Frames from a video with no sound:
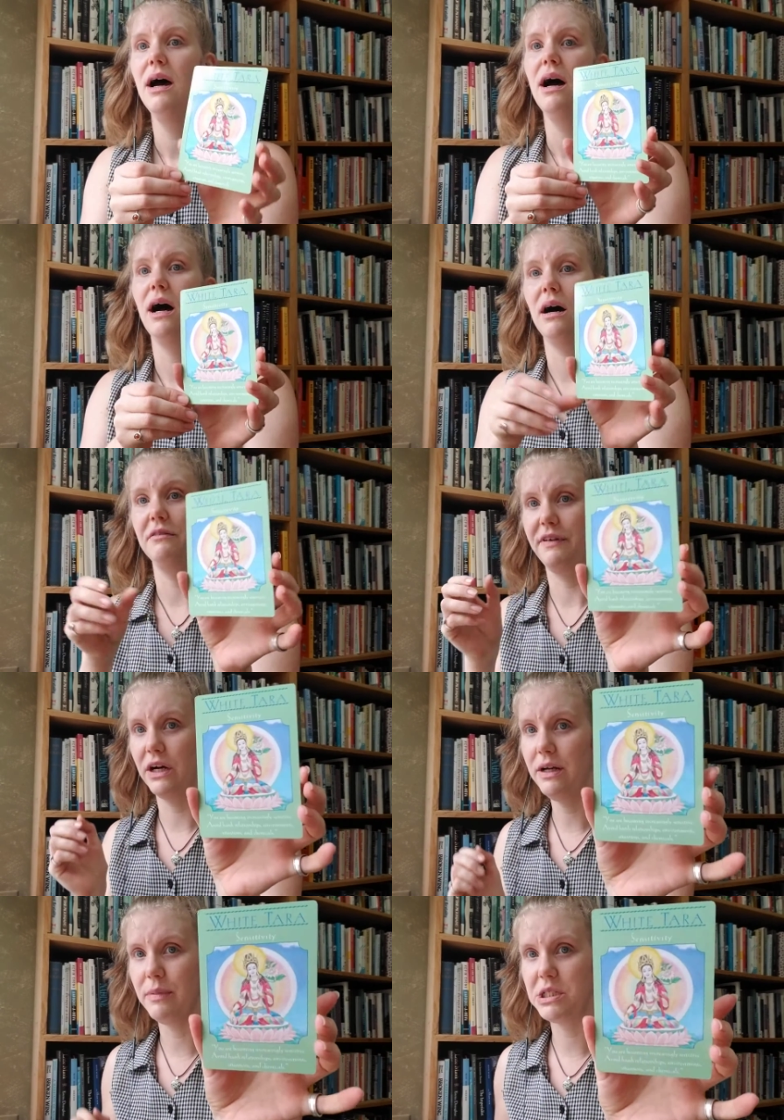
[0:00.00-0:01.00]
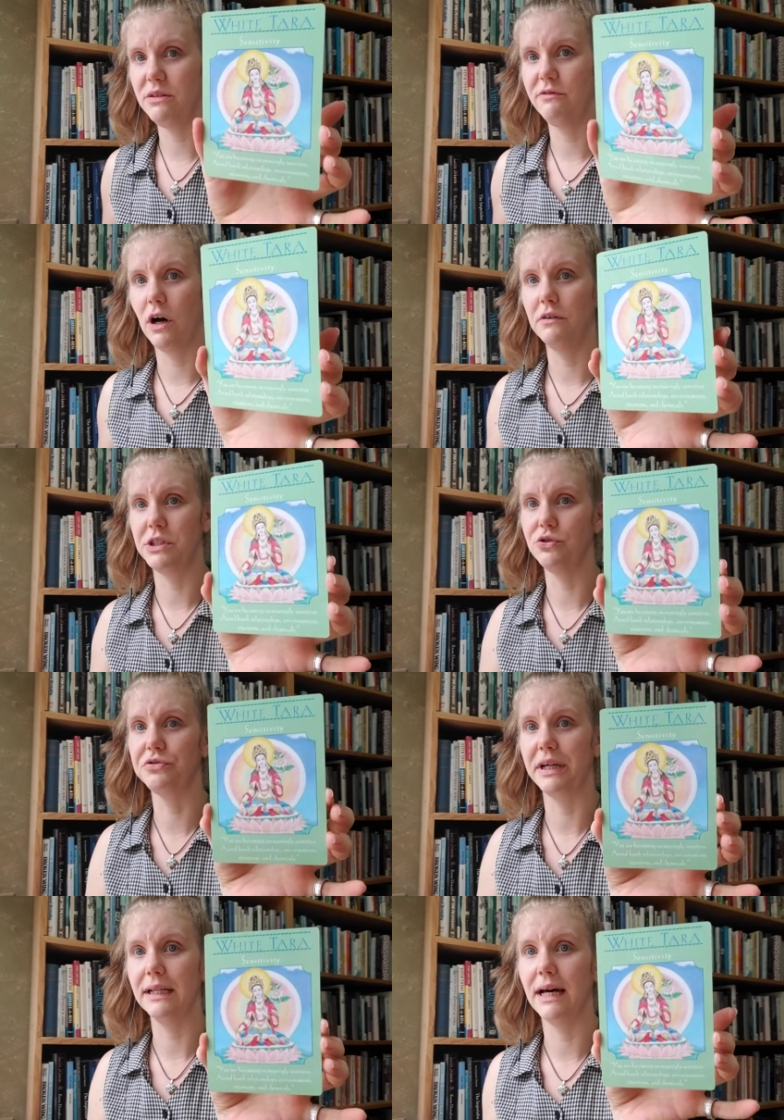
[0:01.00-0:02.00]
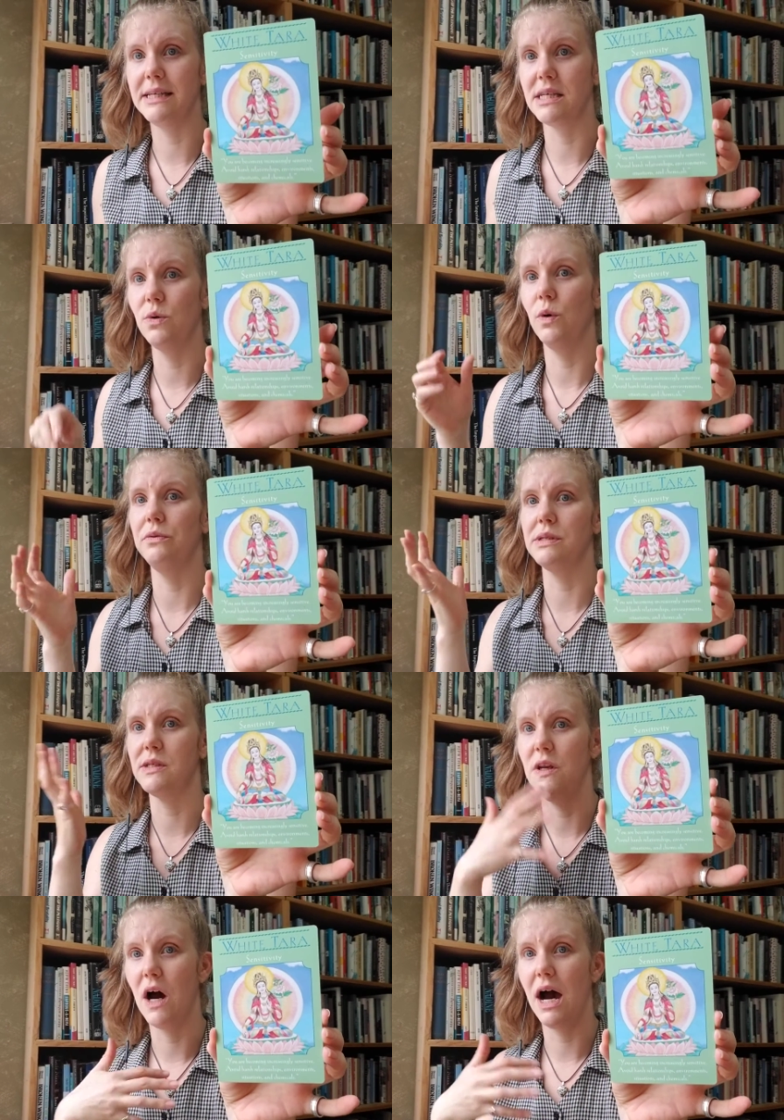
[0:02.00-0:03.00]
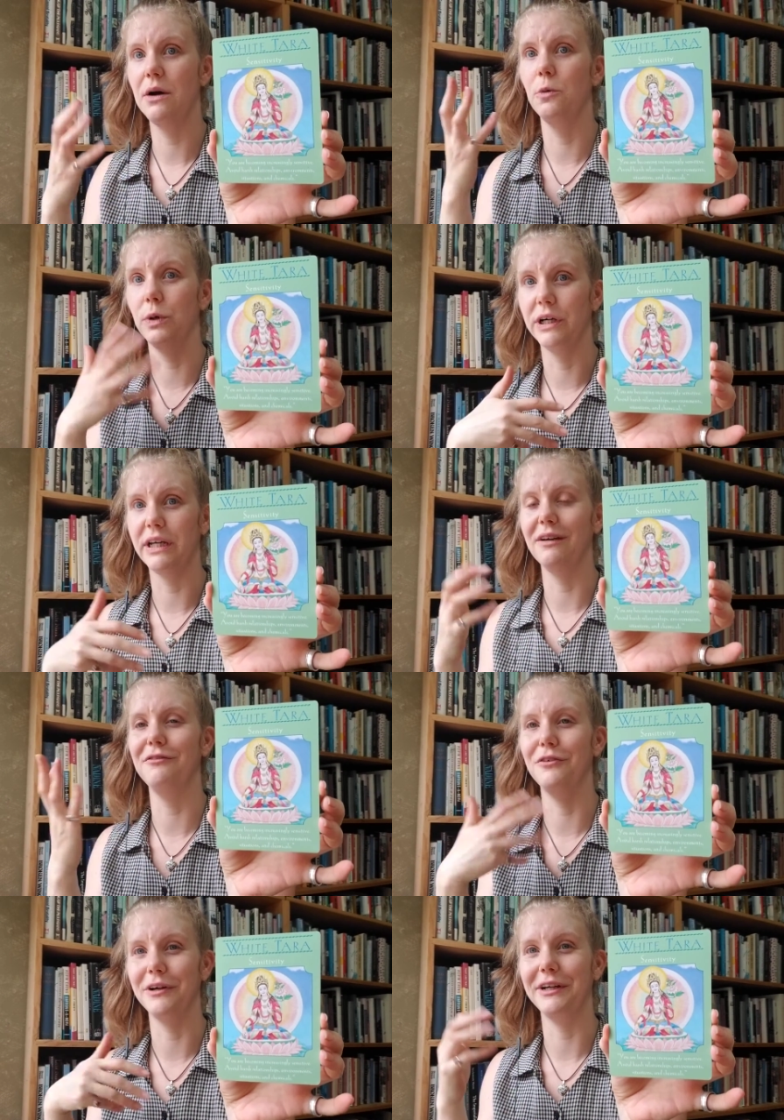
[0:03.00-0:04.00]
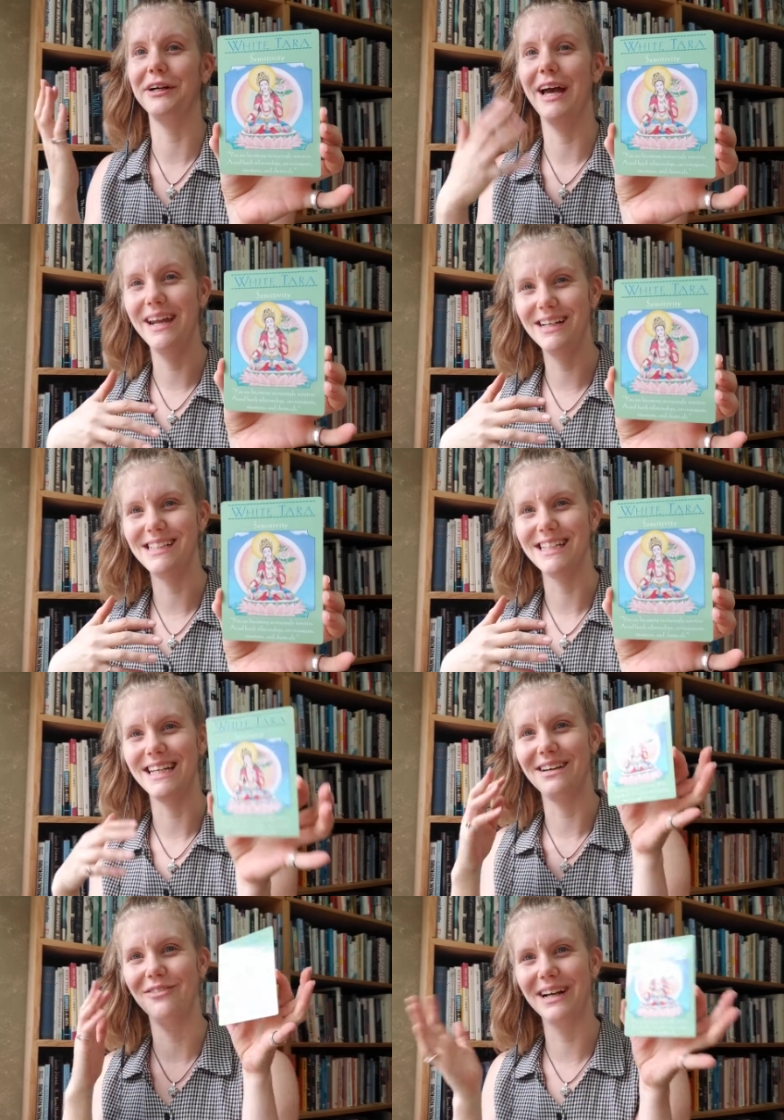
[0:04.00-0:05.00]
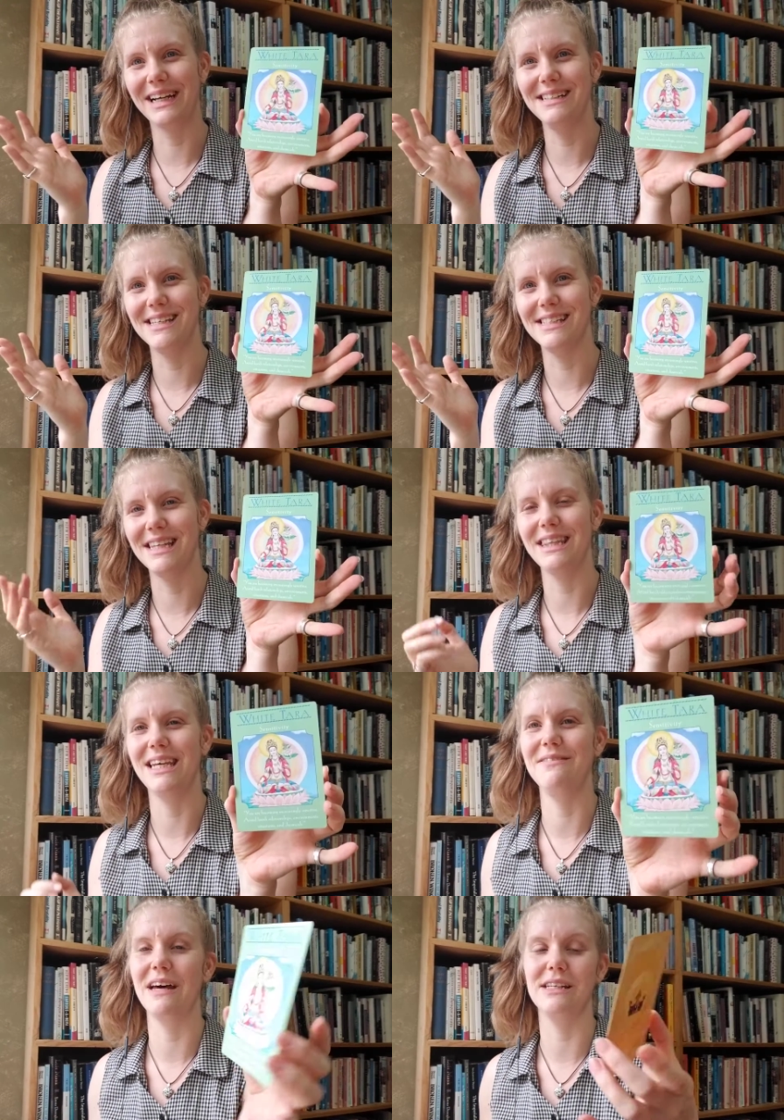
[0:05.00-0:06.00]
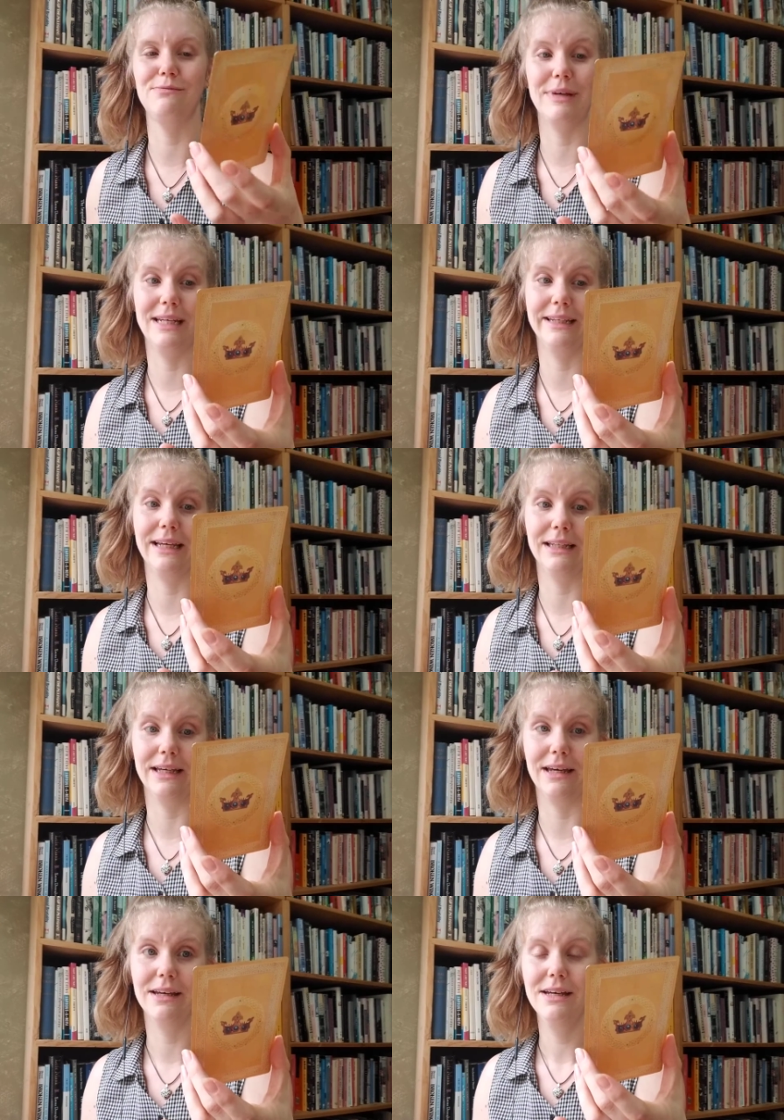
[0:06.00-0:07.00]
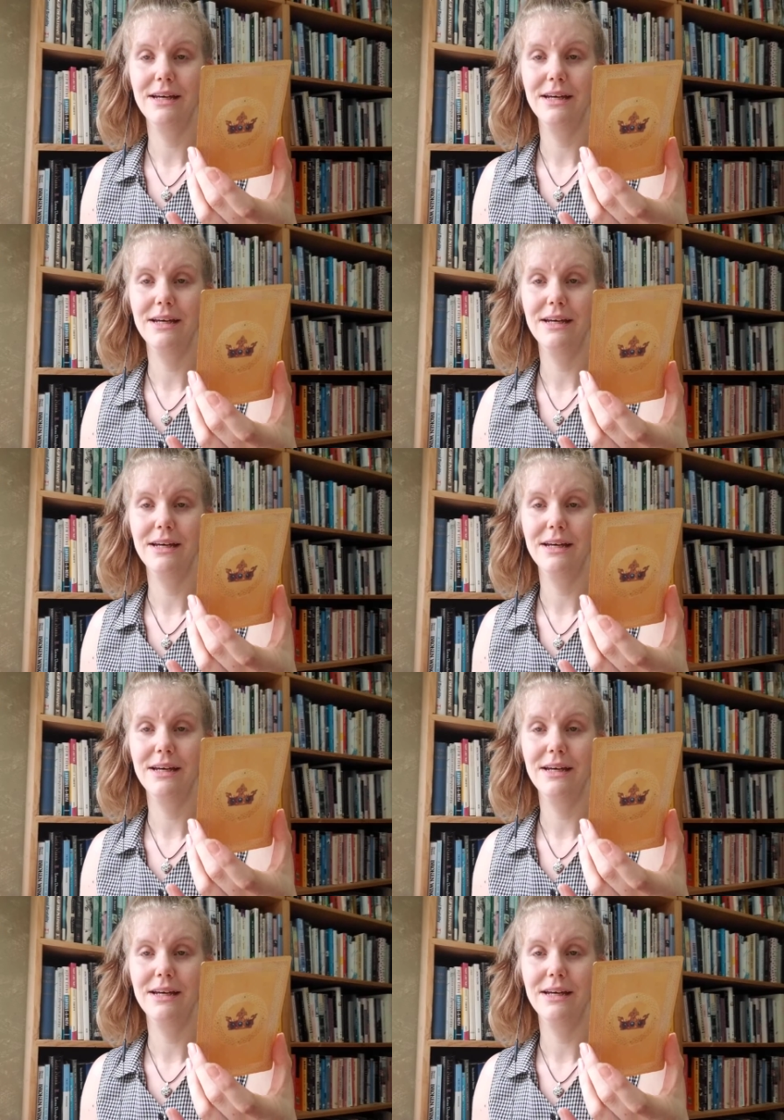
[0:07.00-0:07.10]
uh, very much involved you realizing what was not working for your energy. What a consistent theme that has been lately.